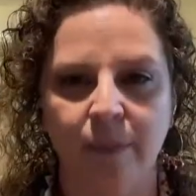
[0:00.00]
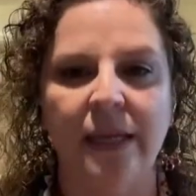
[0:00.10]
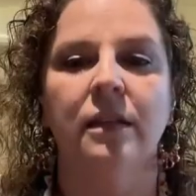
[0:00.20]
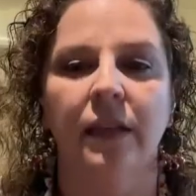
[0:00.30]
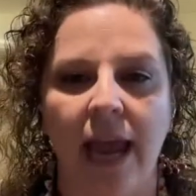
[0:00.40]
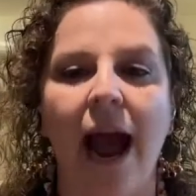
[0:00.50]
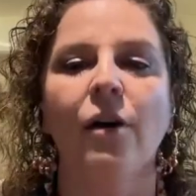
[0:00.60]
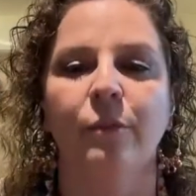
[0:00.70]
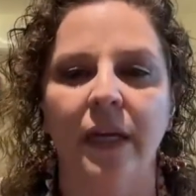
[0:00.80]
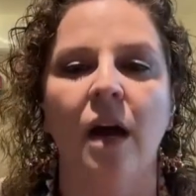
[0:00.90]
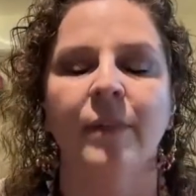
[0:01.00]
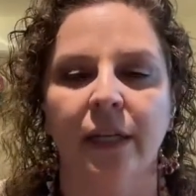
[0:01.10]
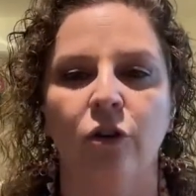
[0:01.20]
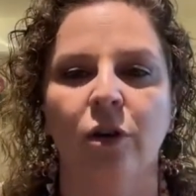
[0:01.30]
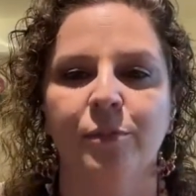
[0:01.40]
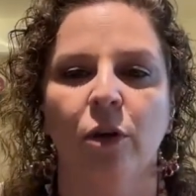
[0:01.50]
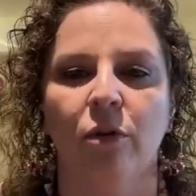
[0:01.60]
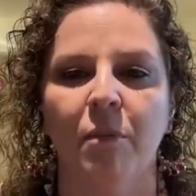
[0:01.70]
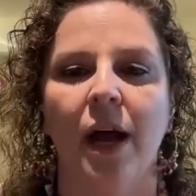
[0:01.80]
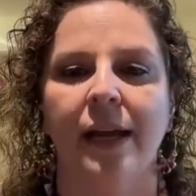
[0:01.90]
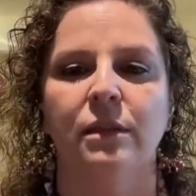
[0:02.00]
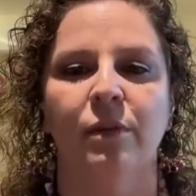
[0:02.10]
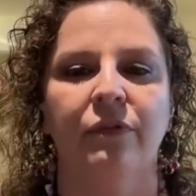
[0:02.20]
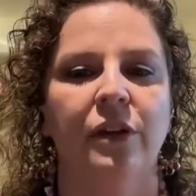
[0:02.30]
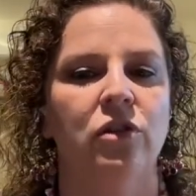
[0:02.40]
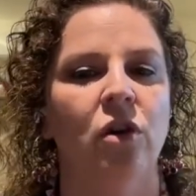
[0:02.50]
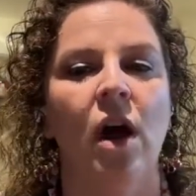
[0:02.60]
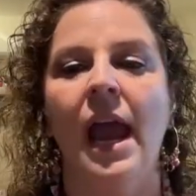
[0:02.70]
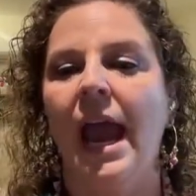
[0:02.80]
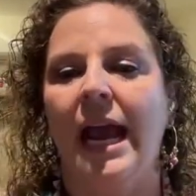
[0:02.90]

is basically how to become like a crypto compliance professional.